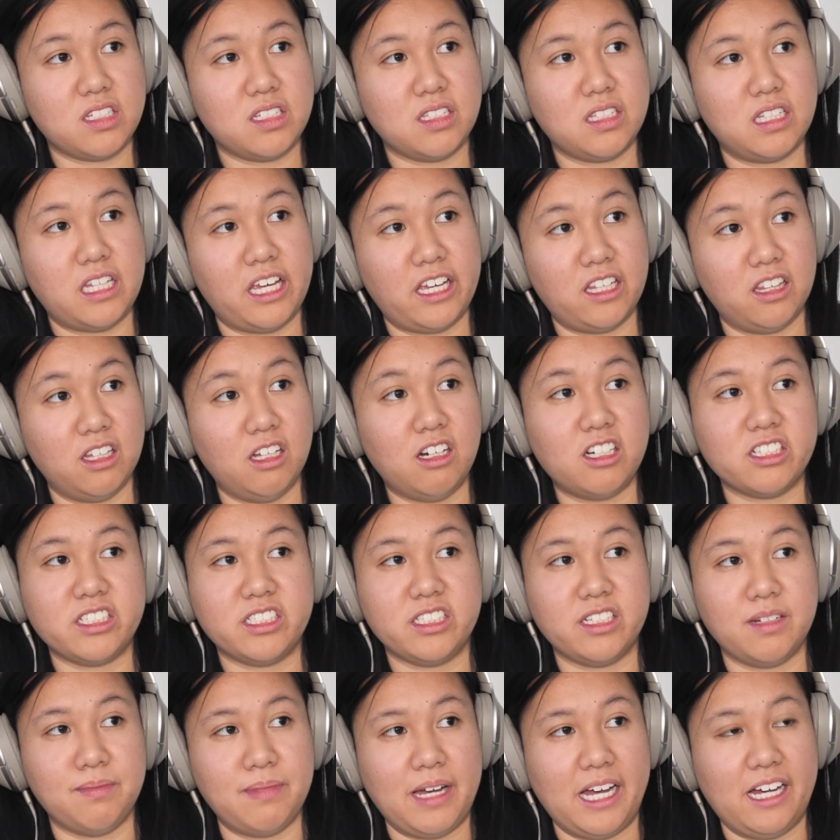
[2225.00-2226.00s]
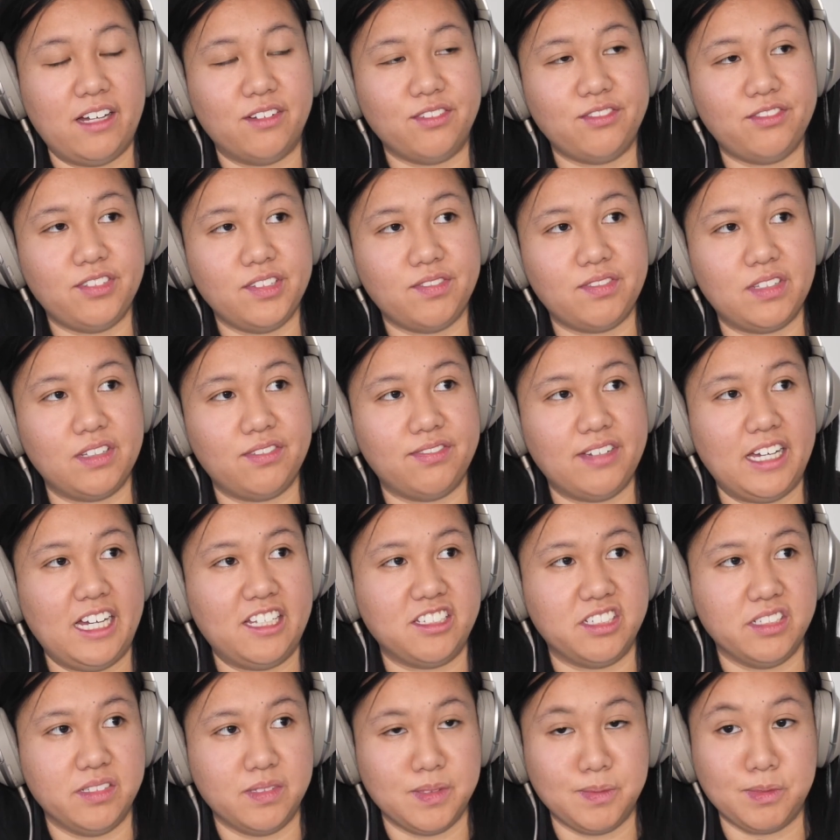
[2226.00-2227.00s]
they lost about
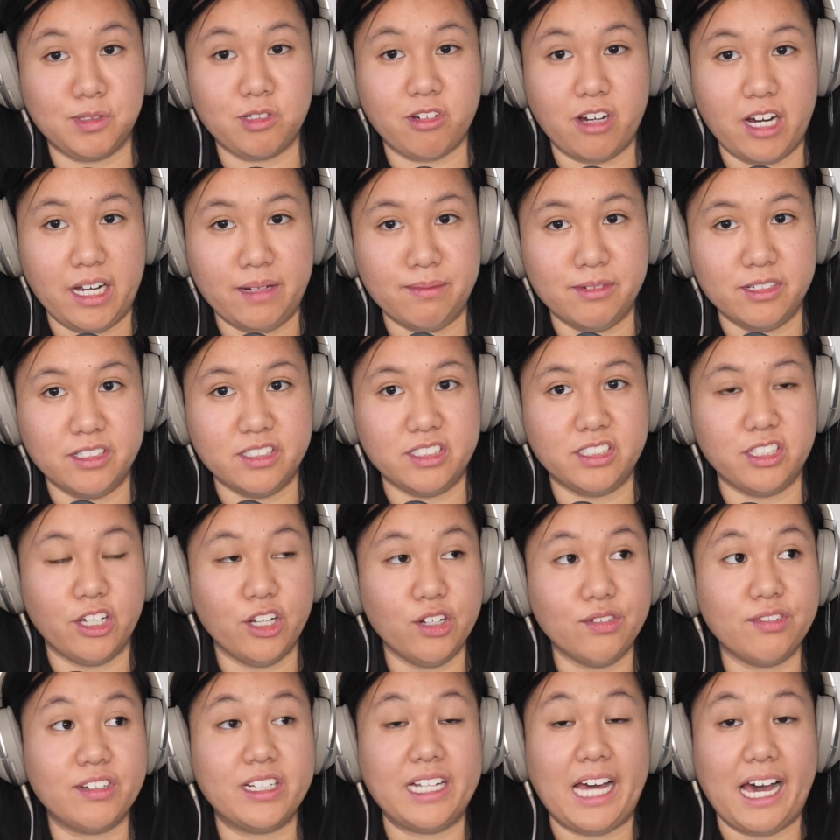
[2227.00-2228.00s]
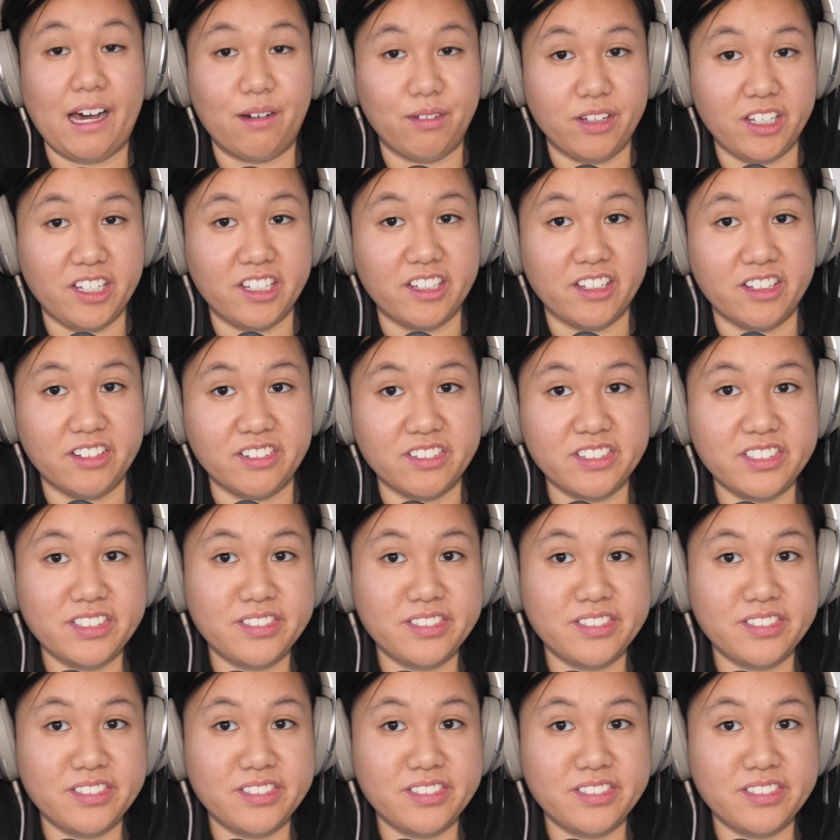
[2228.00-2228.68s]
50,000 subscribers over that weekend.